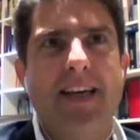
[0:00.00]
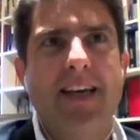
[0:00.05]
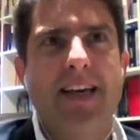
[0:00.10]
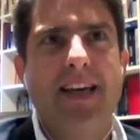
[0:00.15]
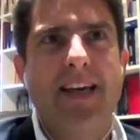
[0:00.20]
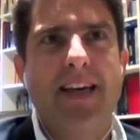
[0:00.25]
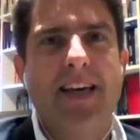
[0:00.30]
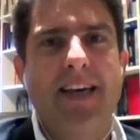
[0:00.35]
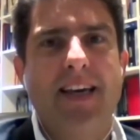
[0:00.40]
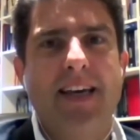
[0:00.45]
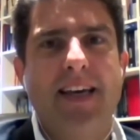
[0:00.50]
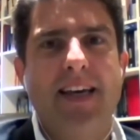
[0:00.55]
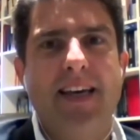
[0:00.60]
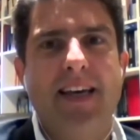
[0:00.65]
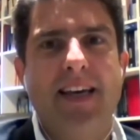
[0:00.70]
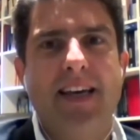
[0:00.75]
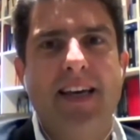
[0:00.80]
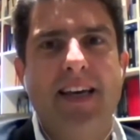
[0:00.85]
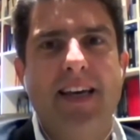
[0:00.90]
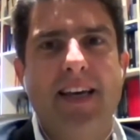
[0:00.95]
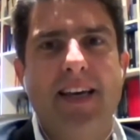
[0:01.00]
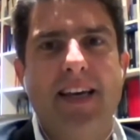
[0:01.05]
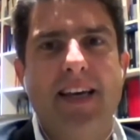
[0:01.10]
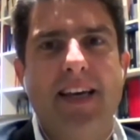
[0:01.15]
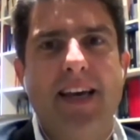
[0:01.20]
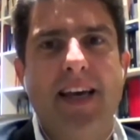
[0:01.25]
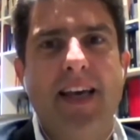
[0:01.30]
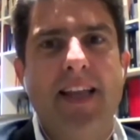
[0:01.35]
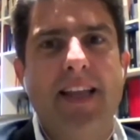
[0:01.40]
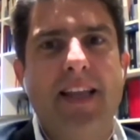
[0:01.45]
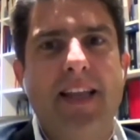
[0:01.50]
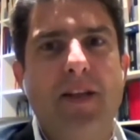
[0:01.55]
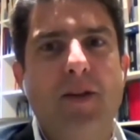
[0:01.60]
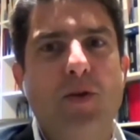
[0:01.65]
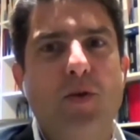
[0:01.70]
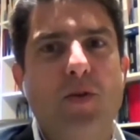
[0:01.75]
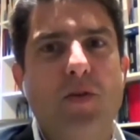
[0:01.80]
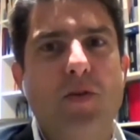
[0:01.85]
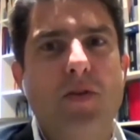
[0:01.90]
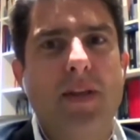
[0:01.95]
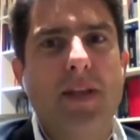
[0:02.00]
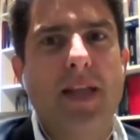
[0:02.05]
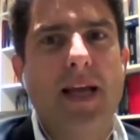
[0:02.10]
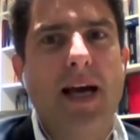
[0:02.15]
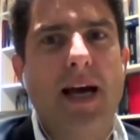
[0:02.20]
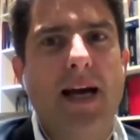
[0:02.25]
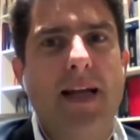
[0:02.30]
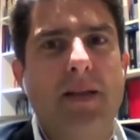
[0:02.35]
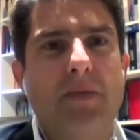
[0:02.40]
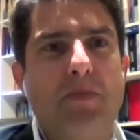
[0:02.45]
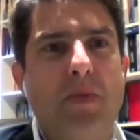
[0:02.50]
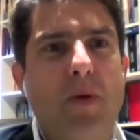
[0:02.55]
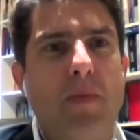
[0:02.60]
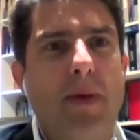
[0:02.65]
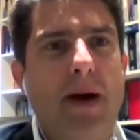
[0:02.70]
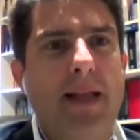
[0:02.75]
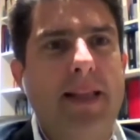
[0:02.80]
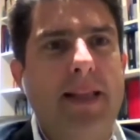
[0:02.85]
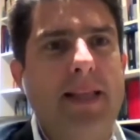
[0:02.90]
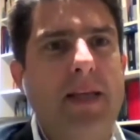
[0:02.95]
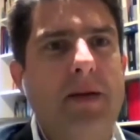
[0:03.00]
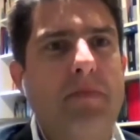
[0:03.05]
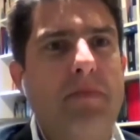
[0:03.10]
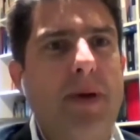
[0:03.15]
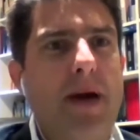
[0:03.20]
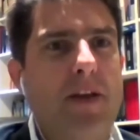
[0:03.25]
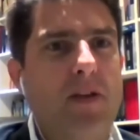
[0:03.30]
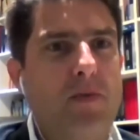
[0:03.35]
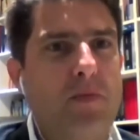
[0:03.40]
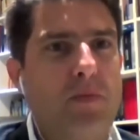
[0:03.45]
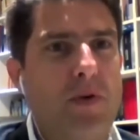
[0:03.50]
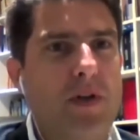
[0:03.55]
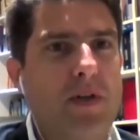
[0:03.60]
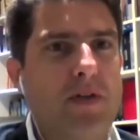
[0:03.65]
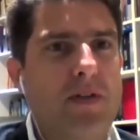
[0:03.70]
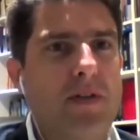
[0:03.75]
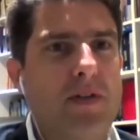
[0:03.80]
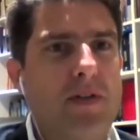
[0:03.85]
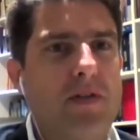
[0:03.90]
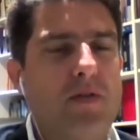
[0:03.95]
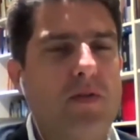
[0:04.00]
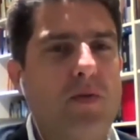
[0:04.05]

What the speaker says: and used a diplomatic passport